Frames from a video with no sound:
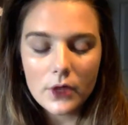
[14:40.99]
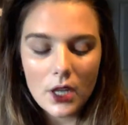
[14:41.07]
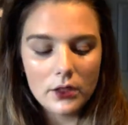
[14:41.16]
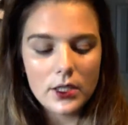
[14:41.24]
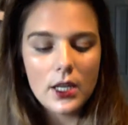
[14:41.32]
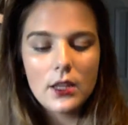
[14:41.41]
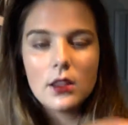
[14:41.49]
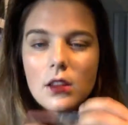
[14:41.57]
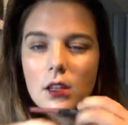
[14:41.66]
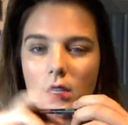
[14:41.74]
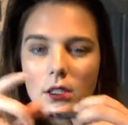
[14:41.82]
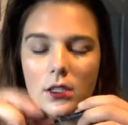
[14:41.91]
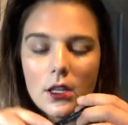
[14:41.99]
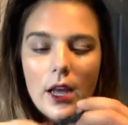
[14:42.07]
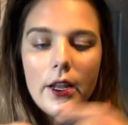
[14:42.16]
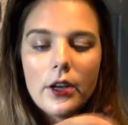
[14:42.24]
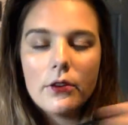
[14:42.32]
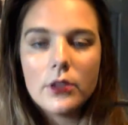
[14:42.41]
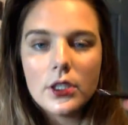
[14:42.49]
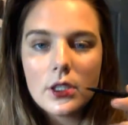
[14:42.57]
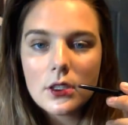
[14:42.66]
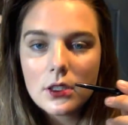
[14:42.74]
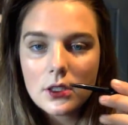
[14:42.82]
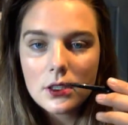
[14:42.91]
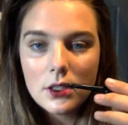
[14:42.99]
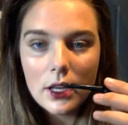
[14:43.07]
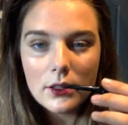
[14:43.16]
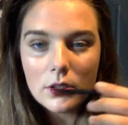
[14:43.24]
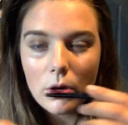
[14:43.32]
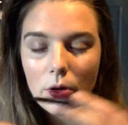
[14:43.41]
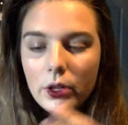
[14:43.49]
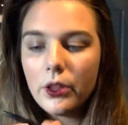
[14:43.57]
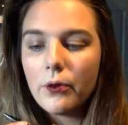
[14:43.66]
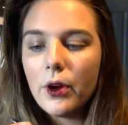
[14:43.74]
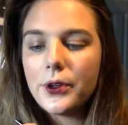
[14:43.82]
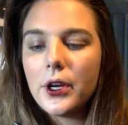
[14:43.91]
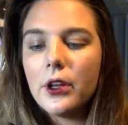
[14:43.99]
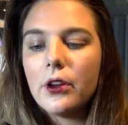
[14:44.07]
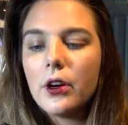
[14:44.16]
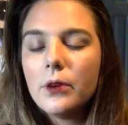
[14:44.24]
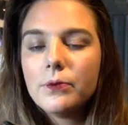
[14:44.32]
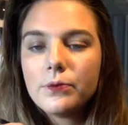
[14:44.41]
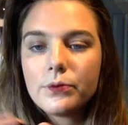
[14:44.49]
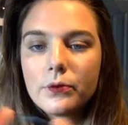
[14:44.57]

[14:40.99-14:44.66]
I'll take this liner, which is like totally the wrong color.